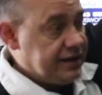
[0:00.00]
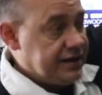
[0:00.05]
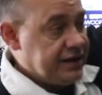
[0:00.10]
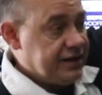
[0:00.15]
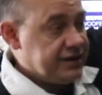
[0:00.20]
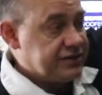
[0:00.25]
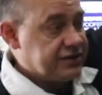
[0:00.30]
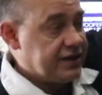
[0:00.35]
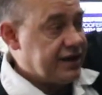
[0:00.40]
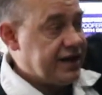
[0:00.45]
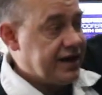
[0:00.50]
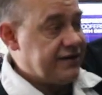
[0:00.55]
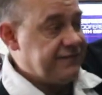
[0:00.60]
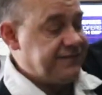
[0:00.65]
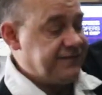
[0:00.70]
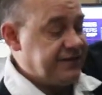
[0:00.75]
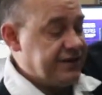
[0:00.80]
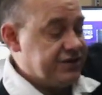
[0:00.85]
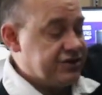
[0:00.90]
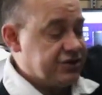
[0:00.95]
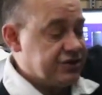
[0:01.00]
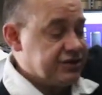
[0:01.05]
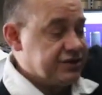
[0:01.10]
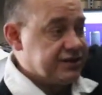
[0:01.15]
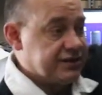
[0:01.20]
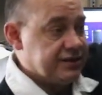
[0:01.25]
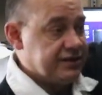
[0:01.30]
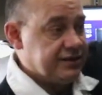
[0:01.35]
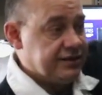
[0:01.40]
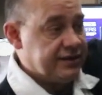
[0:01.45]
it's going to have
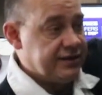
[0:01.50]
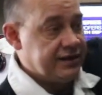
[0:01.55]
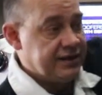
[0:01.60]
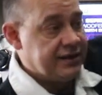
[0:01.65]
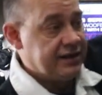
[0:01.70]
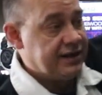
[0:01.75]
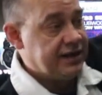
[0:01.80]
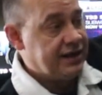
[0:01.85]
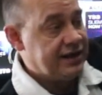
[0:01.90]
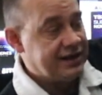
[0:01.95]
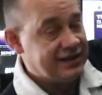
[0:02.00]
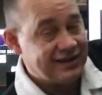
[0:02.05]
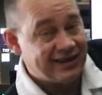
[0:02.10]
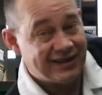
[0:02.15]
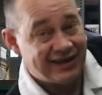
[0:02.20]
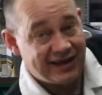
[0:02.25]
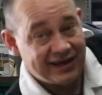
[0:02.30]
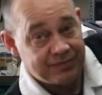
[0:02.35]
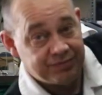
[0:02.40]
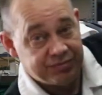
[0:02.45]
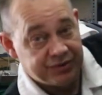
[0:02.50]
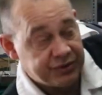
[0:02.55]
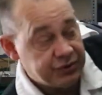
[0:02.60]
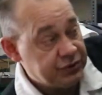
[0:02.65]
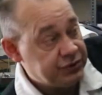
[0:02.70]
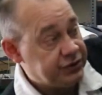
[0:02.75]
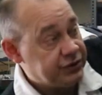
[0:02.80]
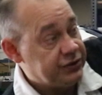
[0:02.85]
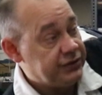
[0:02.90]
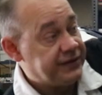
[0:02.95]
features like
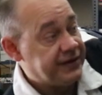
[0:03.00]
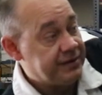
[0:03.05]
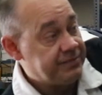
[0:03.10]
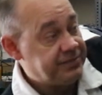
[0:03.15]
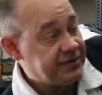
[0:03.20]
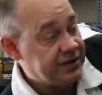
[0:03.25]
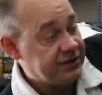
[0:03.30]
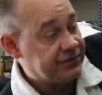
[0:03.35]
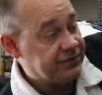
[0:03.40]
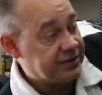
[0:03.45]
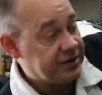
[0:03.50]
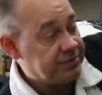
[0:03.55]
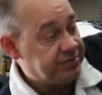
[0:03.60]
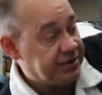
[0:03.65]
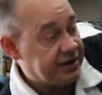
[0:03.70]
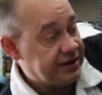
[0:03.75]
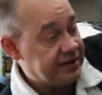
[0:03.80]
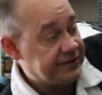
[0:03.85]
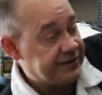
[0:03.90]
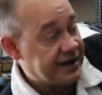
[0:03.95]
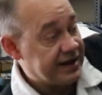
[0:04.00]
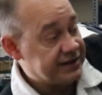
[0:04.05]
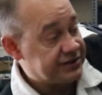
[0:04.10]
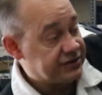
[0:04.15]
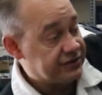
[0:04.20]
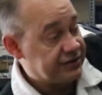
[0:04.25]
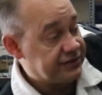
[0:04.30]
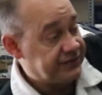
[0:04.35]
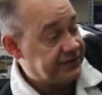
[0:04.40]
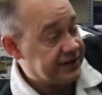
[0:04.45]
Bluetooth, MP3 player, that
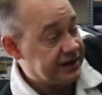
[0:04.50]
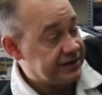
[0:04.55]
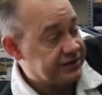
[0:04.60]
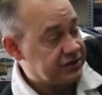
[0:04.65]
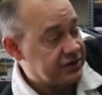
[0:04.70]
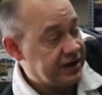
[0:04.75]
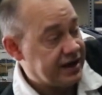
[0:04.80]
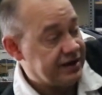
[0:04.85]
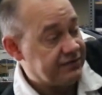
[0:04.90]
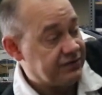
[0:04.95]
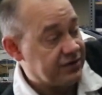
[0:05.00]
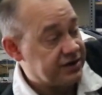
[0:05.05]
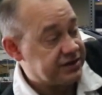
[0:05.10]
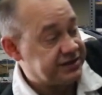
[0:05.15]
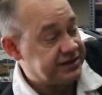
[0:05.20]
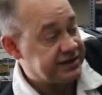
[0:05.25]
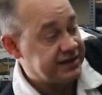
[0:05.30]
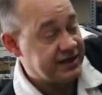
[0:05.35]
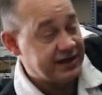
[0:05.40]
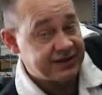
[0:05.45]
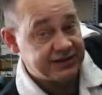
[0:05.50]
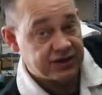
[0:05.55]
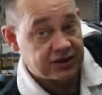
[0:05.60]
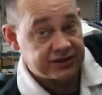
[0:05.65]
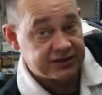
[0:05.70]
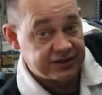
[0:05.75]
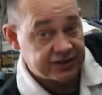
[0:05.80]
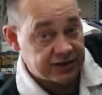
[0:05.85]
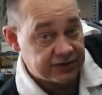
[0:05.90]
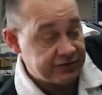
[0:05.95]
sort of thing. It's going to have RCAs,
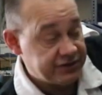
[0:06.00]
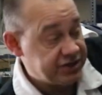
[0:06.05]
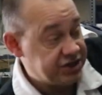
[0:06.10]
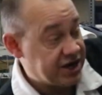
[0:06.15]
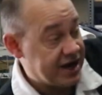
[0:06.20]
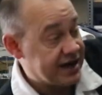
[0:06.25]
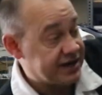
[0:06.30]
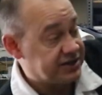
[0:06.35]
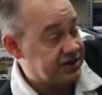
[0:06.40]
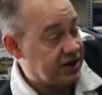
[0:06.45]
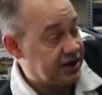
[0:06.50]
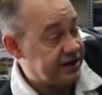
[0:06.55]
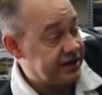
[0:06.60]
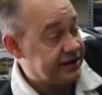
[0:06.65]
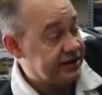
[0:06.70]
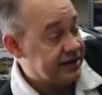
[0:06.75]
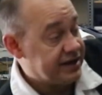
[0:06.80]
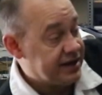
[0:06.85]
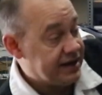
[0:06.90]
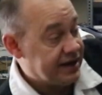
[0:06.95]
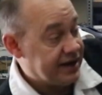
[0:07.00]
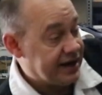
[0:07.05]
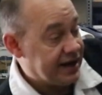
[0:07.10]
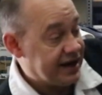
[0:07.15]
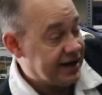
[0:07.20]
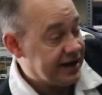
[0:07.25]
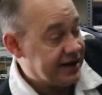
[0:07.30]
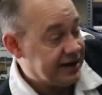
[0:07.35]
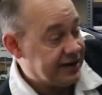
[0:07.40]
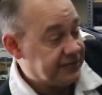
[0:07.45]
auxiliary jacks on it.
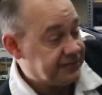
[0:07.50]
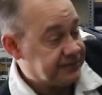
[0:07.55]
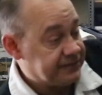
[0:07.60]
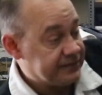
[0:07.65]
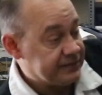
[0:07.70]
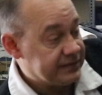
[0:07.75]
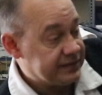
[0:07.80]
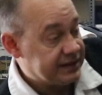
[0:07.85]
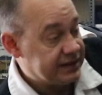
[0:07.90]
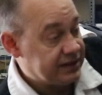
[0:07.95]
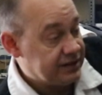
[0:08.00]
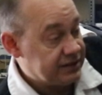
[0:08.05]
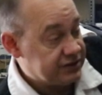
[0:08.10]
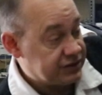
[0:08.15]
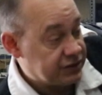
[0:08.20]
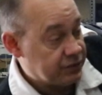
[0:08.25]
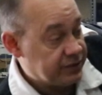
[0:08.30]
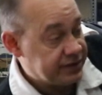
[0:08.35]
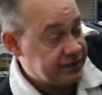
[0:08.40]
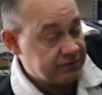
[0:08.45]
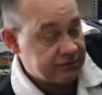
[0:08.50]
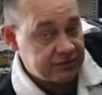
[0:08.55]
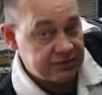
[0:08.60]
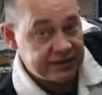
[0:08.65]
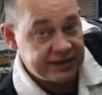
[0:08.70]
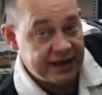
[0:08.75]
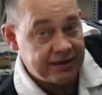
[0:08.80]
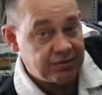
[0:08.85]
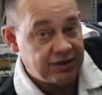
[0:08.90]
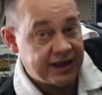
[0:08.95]
So we
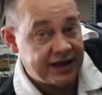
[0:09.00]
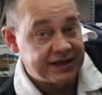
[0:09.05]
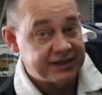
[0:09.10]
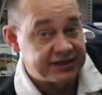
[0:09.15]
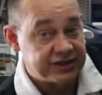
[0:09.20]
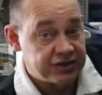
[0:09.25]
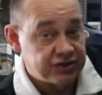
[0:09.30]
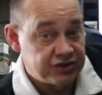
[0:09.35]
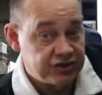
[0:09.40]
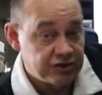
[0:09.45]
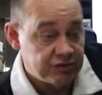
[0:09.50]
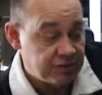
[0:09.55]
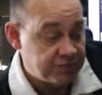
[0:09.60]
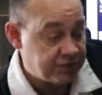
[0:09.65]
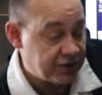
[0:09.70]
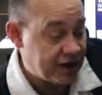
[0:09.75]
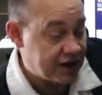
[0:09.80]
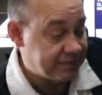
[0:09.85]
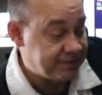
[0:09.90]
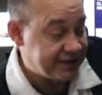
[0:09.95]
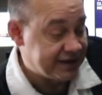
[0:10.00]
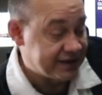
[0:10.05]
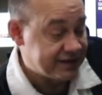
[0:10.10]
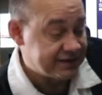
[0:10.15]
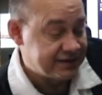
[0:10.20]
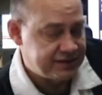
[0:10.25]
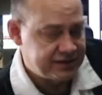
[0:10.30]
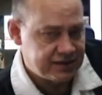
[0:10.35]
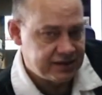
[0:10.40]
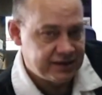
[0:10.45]
label that as a consumer product
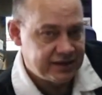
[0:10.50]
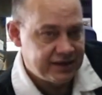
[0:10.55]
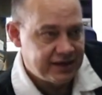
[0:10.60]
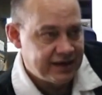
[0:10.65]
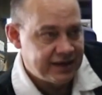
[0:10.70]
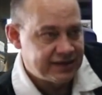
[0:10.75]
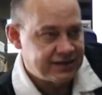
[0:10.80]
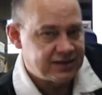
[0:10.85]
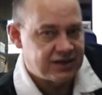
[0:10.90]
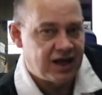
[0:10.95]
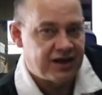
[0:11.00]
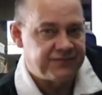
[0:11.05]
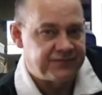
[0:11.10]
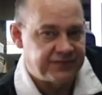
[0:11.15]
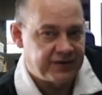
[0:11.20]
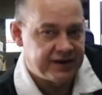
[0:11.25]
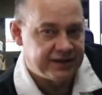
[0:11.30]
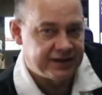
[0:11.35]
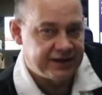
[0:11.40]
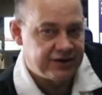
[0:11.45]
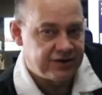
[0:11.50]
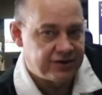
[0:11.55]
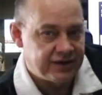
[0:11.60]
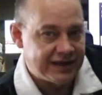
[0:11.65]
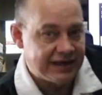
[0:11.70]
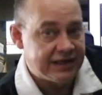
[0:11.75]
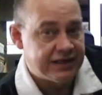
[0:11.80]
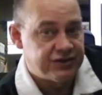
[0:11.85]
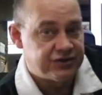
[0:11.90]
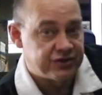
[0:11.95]
because it's a lot friendlier and
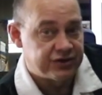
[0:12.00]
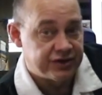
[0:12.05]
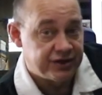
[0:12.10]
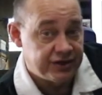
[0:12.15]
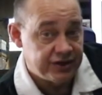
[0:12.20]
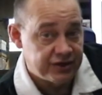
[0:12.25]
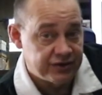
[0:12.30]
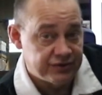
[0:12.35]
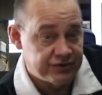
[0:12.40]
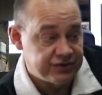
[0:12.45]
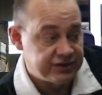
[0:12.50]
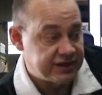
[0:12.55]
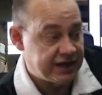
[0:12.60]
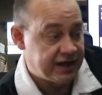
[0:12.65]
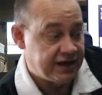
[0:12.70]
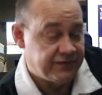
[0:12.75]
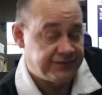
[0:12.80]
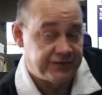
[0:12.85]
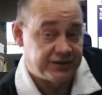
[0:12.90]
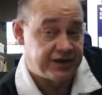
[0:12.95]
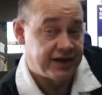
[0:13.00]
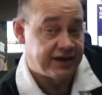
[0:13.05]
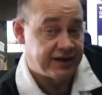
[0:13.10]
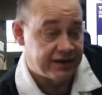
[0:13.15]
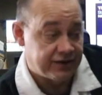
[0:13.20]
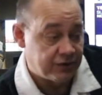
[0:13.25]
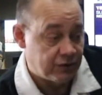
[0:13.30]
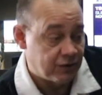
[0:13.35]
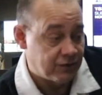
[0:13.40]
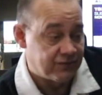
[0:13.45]
easier to use if you're taking
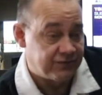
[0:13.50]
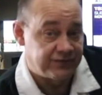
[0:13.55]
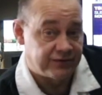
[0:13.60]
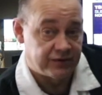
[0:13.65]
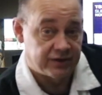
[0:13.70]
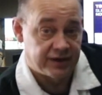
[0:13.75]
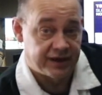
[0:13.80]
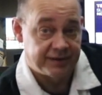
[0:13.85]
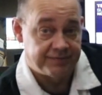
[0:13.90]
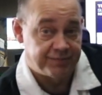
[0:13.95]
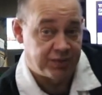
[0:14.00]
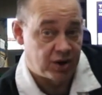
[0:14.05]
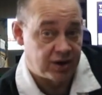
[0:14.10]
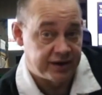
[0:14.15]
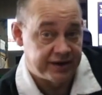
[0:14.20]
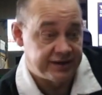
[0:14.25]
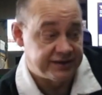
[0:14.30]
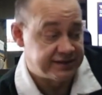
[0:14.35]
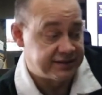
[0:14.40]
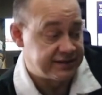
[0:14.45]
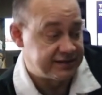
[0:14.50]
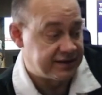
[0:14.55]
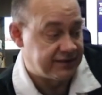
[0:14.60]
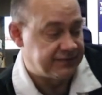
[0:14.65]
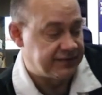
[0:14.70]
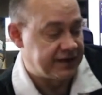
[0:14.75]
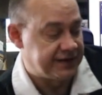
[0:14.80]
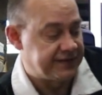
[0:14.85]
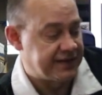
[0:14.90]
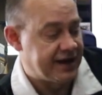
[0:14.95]
it home for like parties and
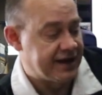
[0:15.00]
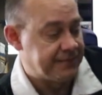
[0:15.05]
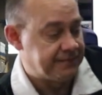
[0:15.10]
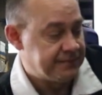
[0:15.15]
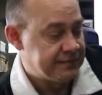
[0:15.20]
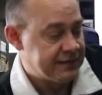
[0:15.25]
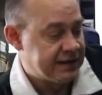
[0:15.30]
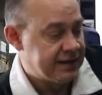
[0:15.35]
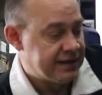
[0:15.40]
stuff like that.